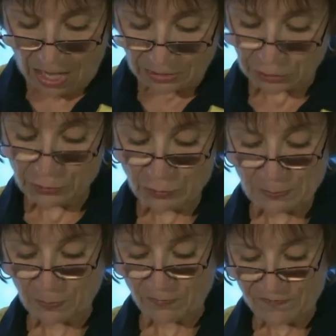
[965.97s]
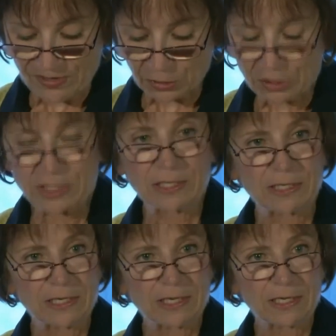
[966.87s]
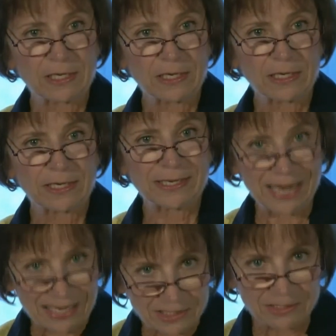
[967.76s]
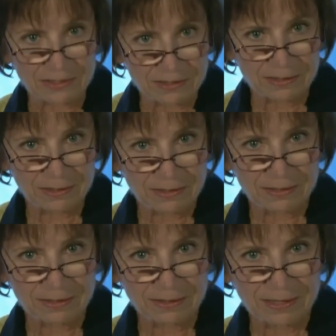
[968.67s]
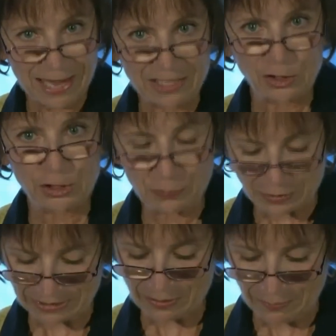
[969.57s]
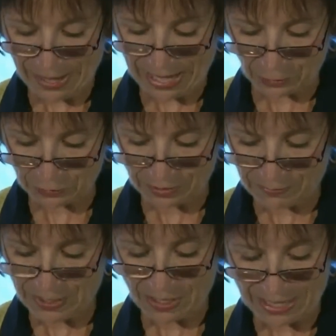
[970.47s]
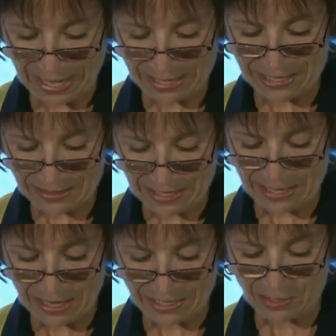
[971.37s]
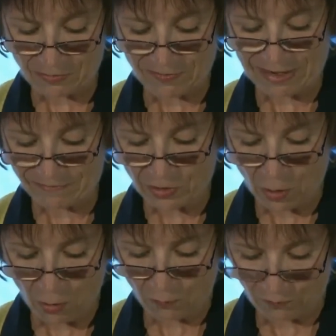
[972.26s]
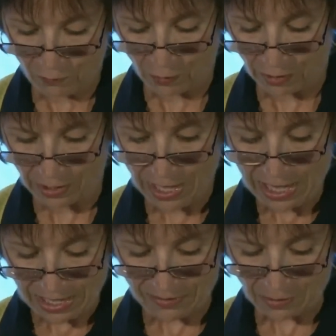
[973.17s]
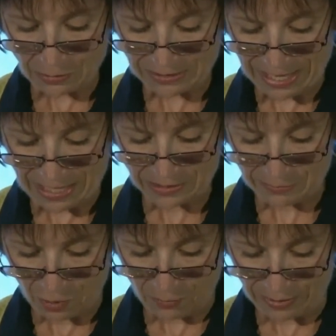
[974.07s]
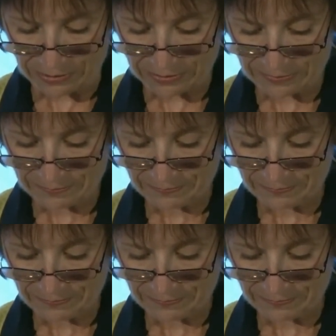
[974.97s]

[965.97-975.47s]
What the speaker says: She was proficient, yes, and she was compassionate beyond anything I could have ever hoped for in those last moments.